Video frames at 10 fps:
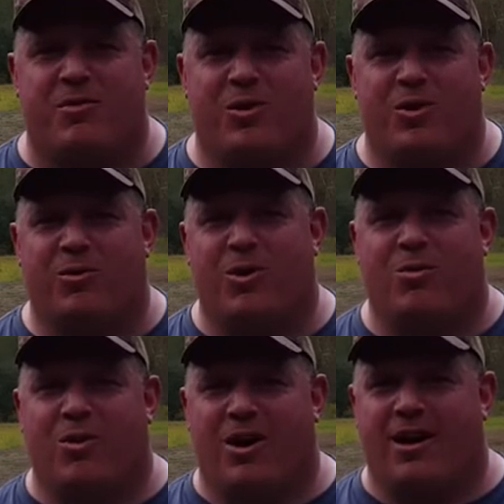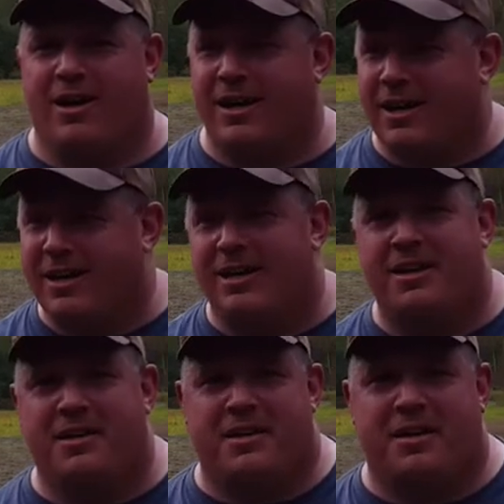for go wrong.
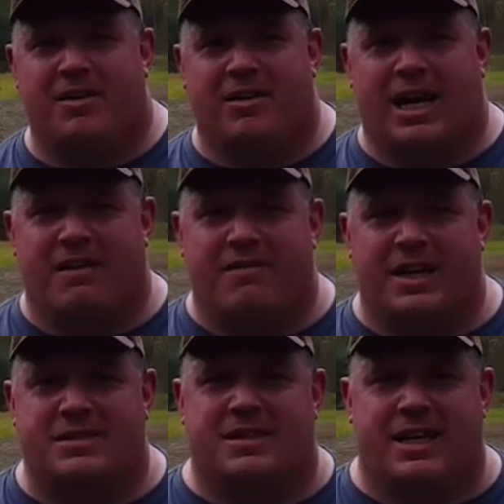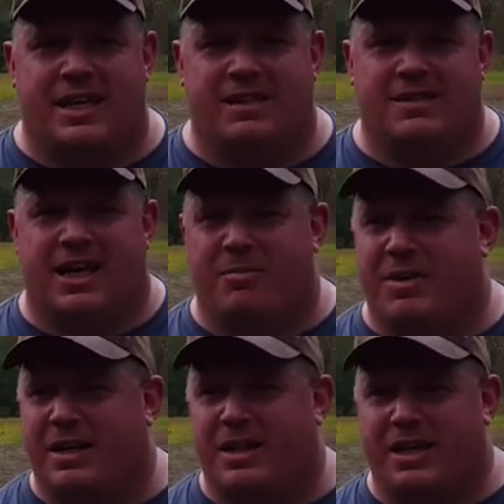You know, got to fix things, got to
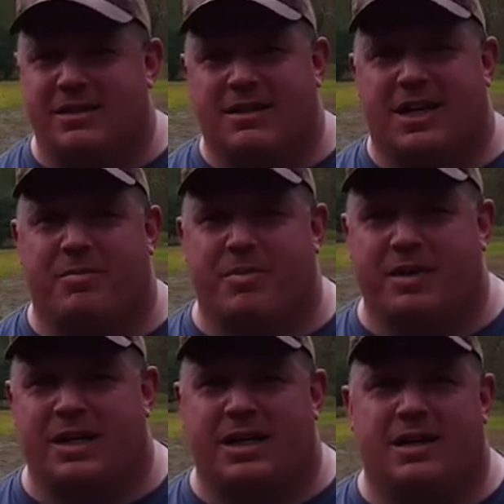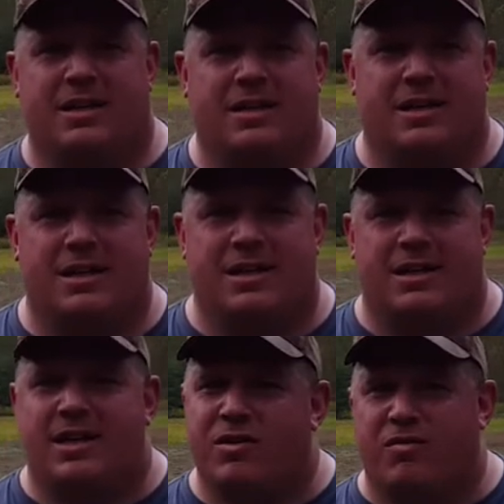pick things up, uh,
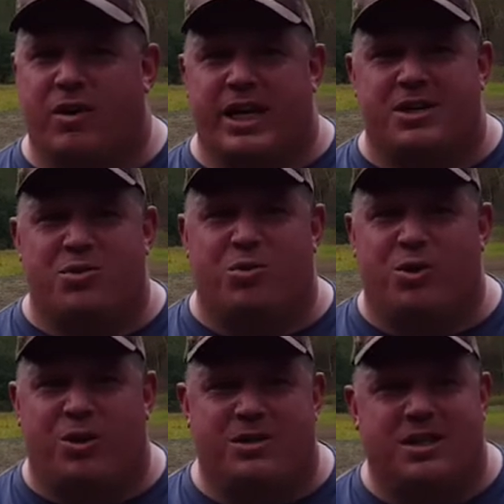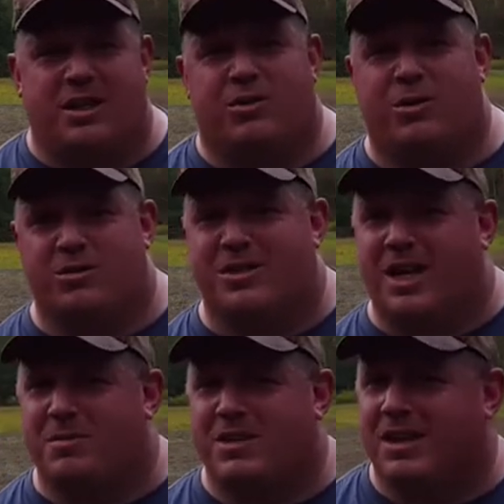forget tools, you know, those
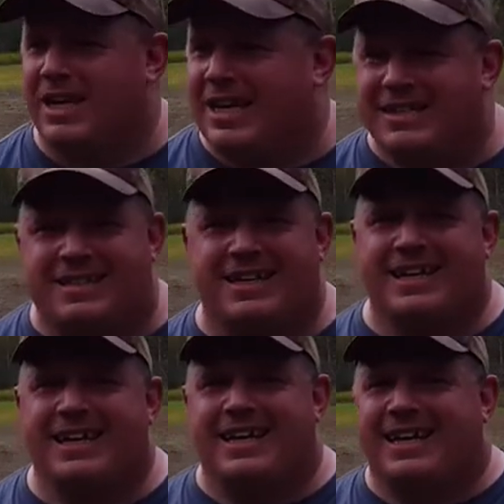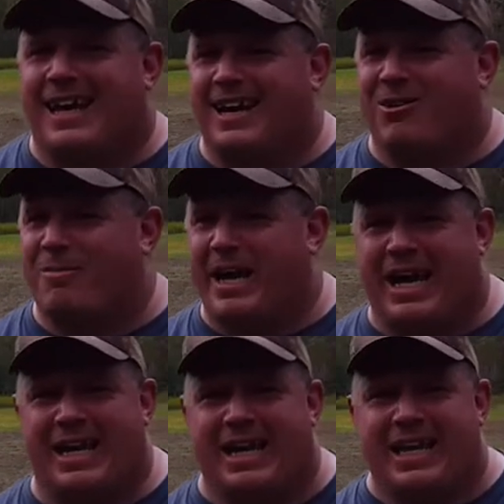types of things. got to go
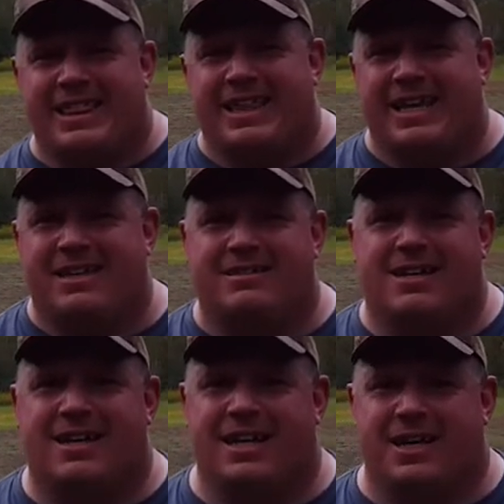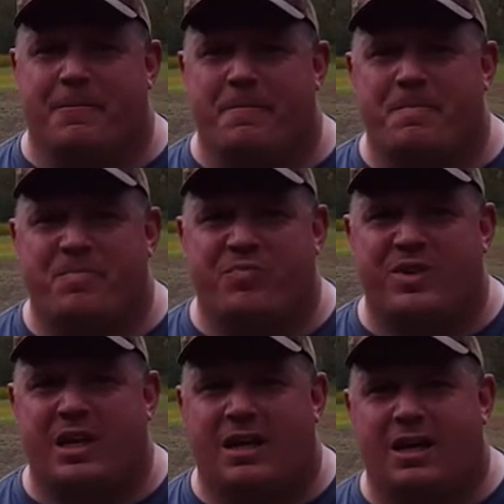back and get things. Um,
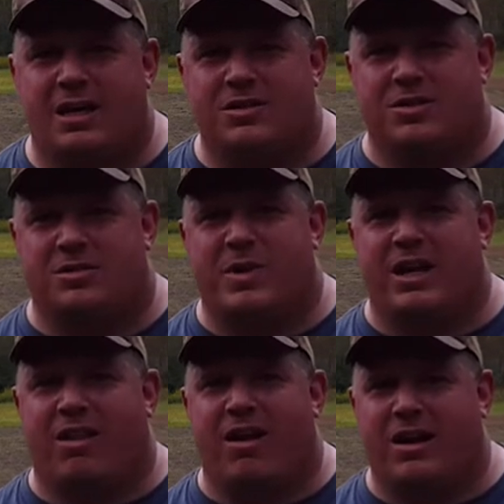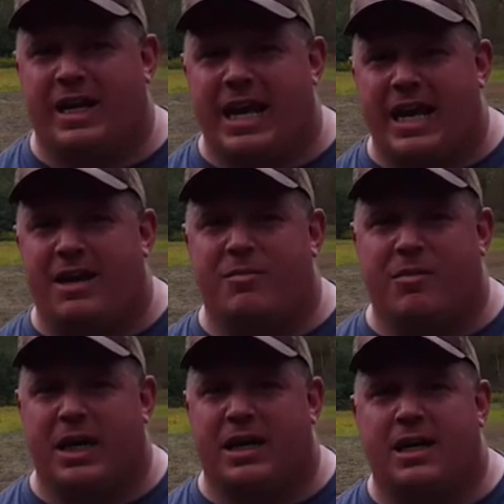so it's been a long day,
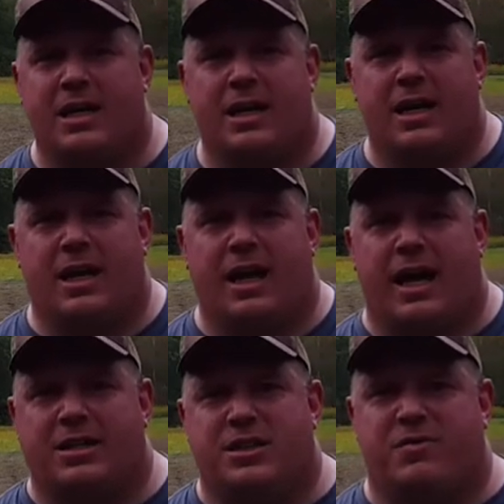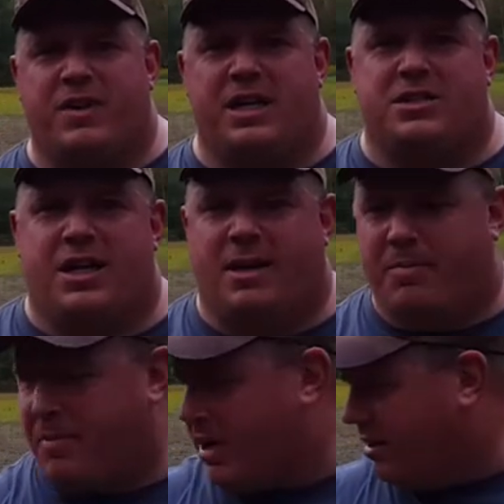but I just finished up
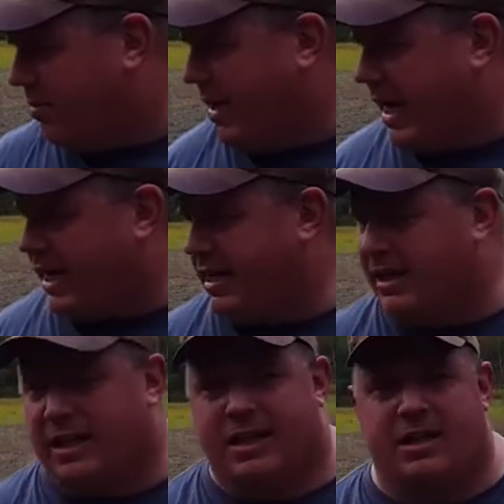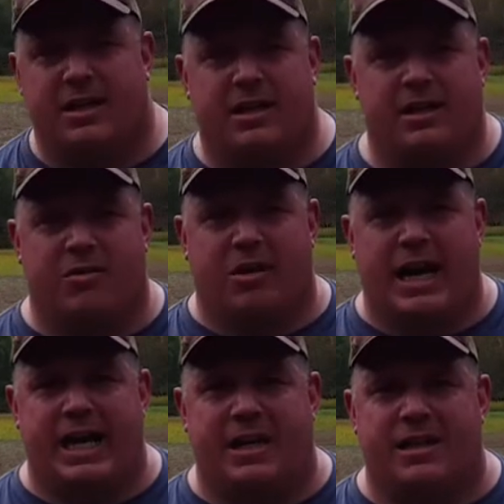cultivating the, the
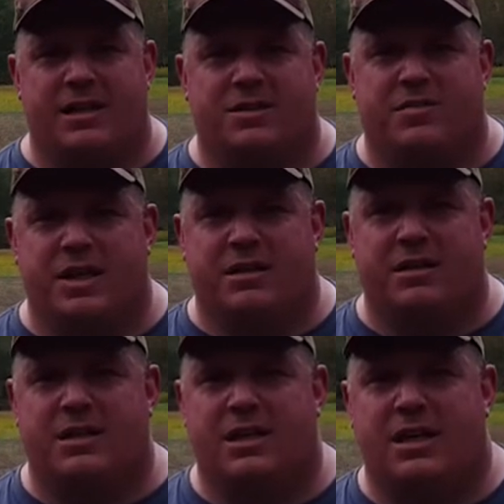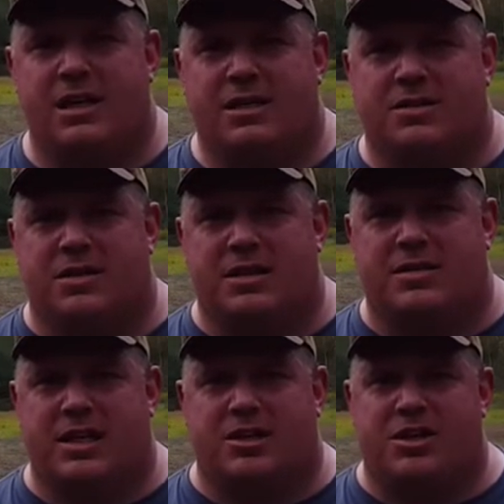rye into this field. So this
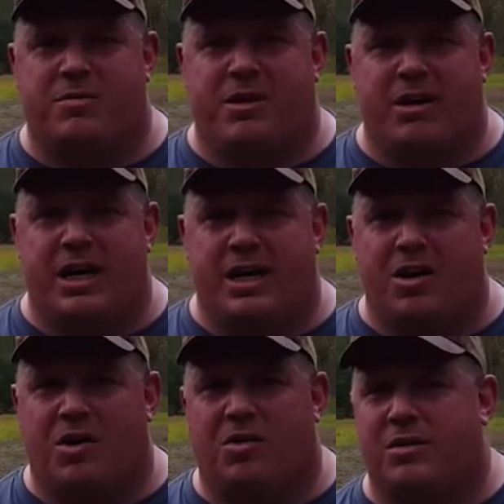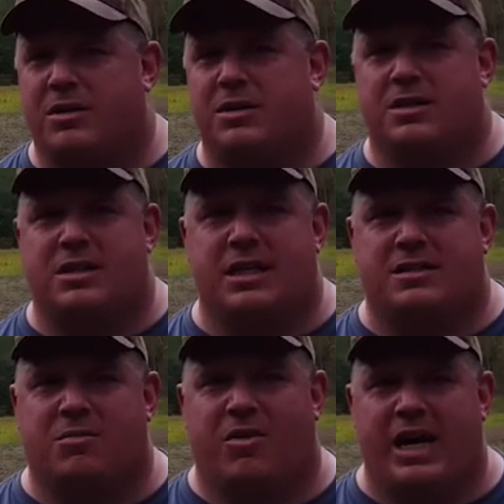thing should be ready to go. Just need
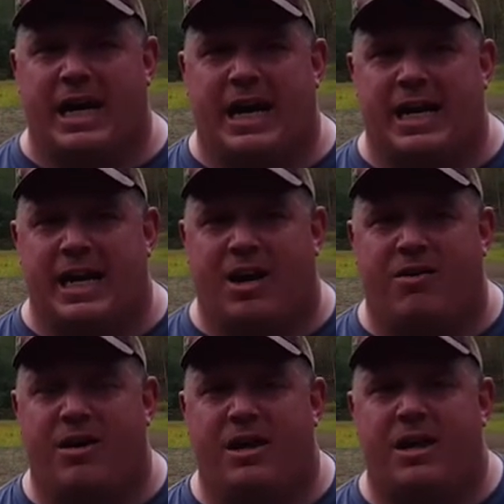some rain on it now.